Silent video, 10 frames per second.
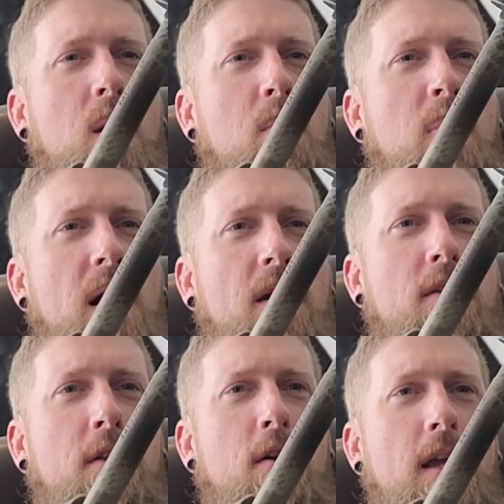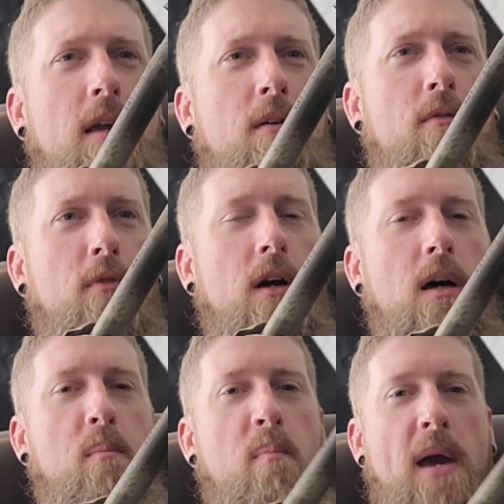Buck 30
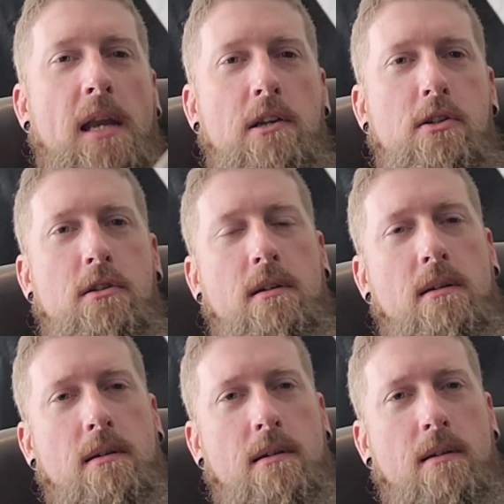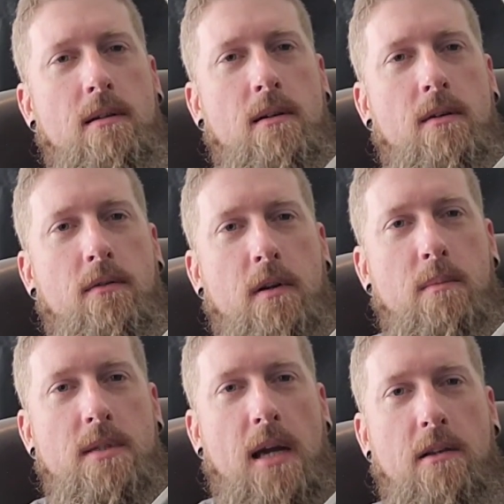from Banish, from
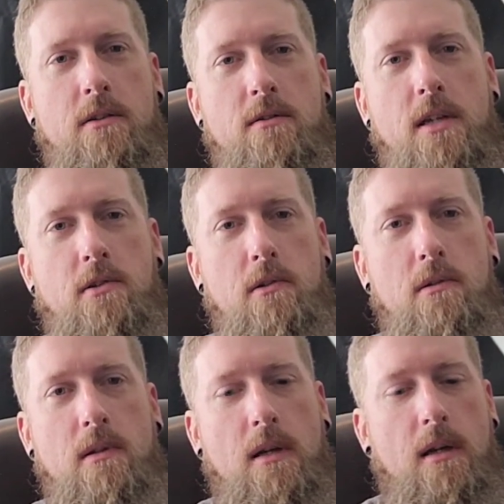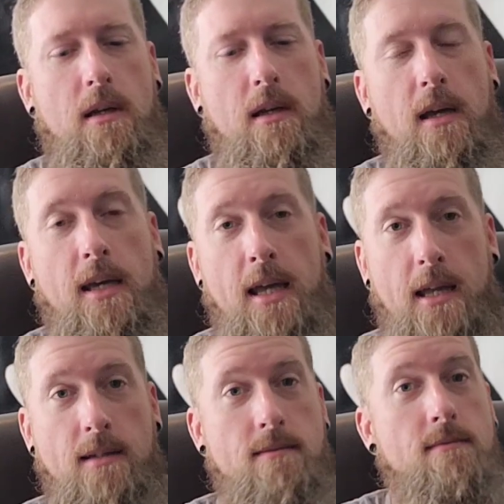Silencer Central.
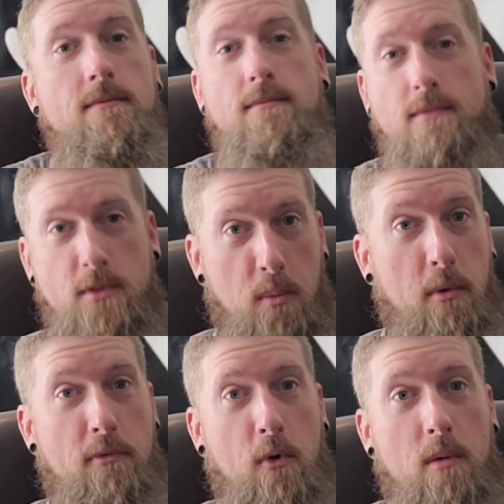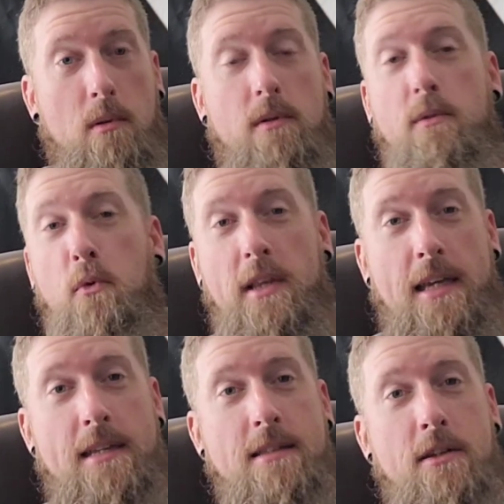Again, super affordable, really
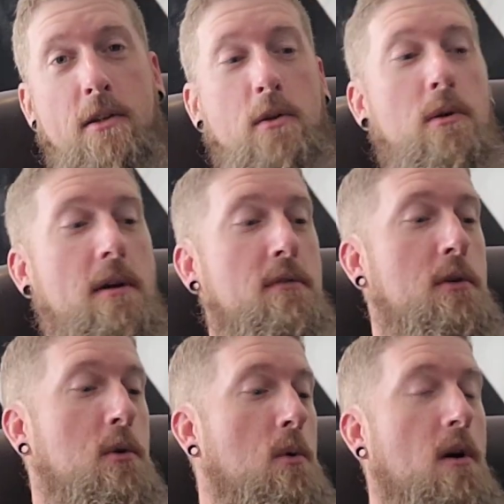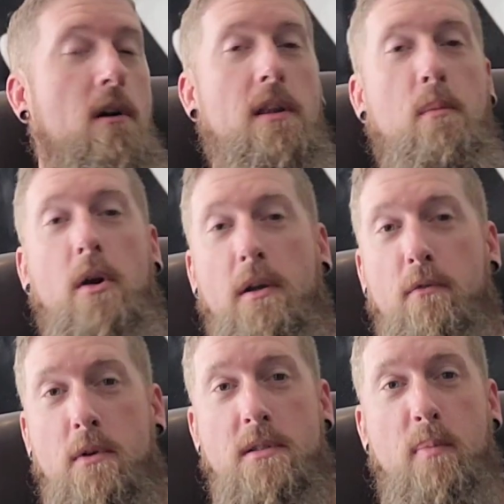easy to do. If you are in the market
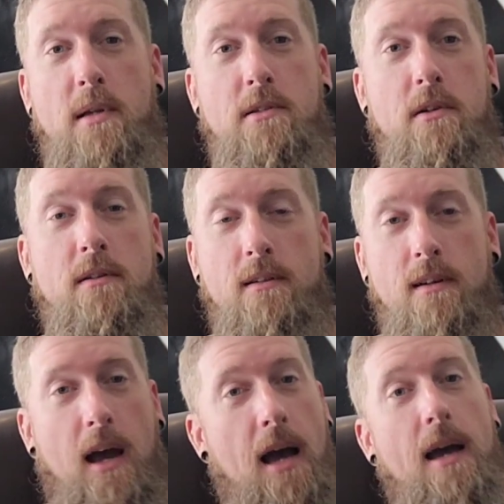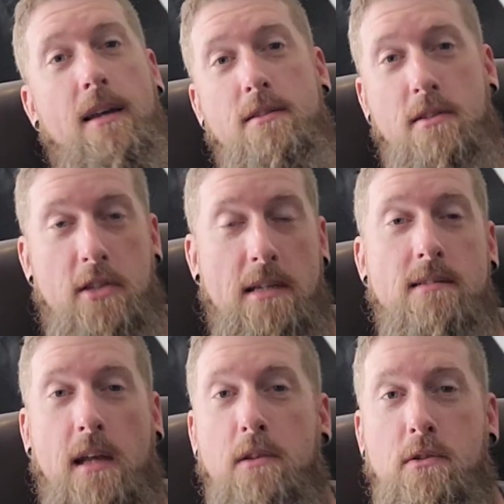for a suppressor, I suggest
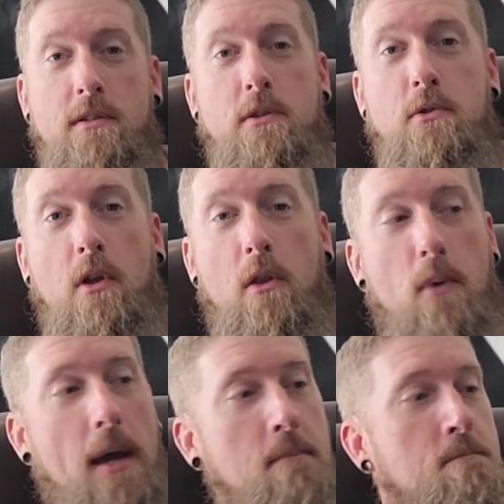Silencer Central all the way.